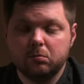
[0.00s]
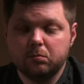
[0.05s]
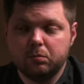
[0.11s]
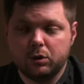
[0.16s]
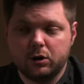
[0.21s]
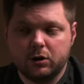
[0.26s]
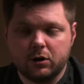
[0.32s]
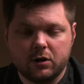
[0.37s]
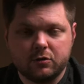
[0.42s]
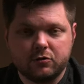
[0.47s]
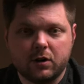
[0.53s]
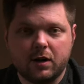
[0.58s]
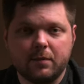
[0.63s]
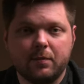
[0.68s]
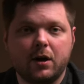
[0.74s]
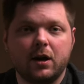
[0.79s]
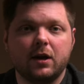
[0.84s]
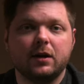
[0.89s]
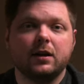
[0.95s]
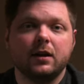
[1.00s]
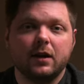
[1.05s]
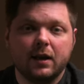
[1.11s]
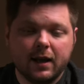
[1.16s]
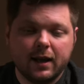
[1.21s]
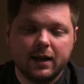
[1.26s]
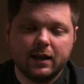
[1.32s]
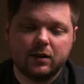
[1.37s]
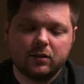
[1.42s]
put it on tripod,
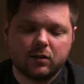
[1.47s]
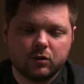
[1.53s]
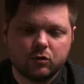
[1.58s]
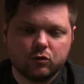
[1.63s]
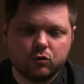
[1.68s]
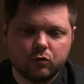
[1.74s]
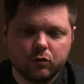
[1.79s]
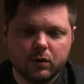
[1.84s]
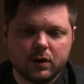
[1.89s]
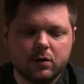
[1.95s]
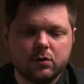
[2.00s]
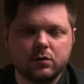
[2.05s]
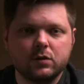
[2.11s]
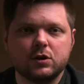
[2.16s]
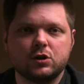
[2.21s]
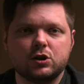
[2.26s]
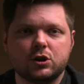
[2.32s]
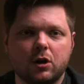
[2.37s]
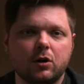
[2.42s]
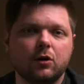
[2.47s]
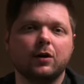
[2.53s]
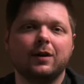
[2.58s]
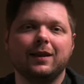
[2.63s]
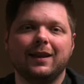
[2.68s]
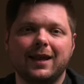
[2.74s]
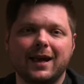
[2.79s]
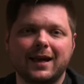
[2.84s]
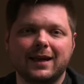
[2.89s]
and trigger the shutter
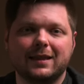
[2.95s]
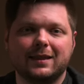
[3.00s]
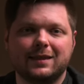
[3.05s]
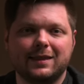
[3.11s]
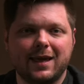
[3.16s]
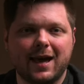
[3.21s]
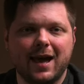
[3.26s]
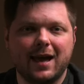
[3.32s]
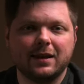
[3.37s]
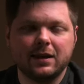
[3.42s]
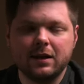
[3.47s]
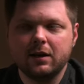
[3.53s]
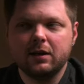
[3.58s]
like that.